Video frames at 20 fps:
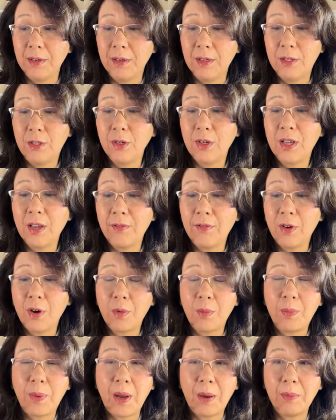give
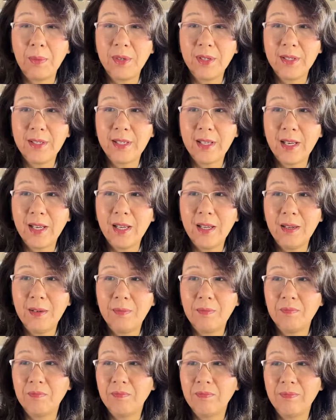her publicity.
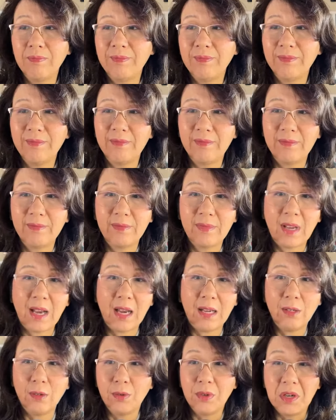
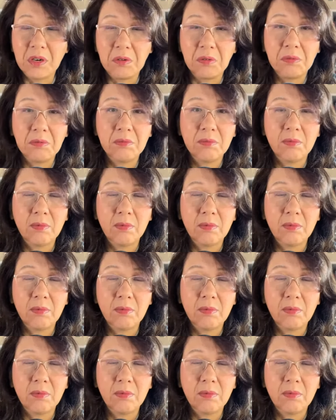I don't know.